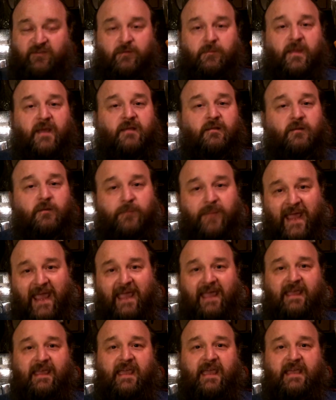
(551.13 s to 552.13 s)
and make little
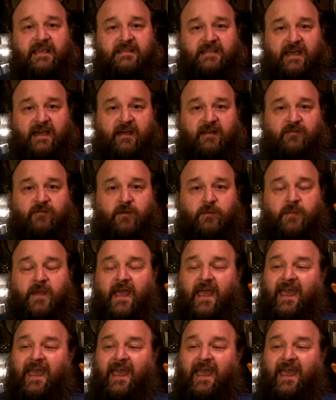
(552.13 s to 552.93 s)
pancakes out of them.